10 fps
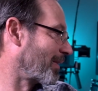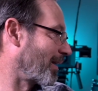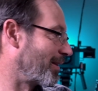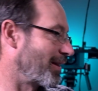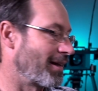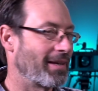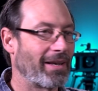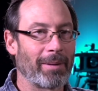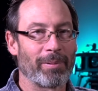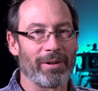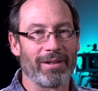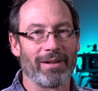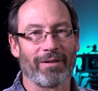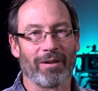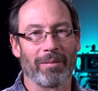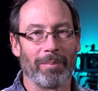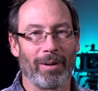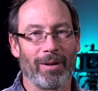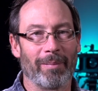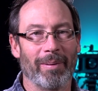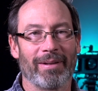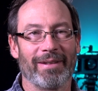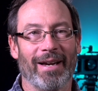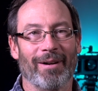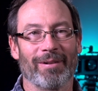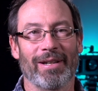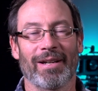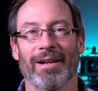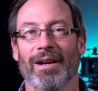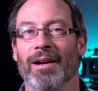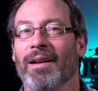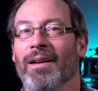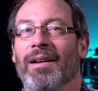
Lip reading: And then I put a different bulb down here.